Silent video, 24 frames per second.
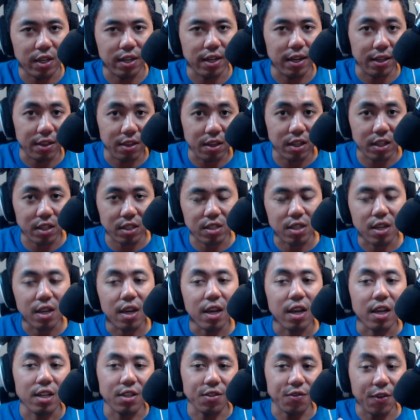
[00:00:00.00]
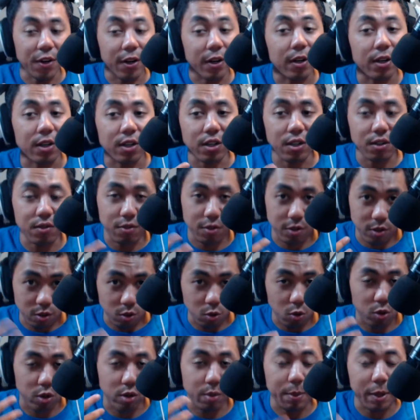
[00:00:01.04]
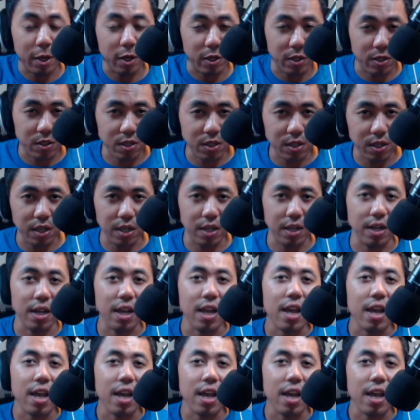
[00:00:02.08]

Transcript: And I think it's it's very good for the North American scene.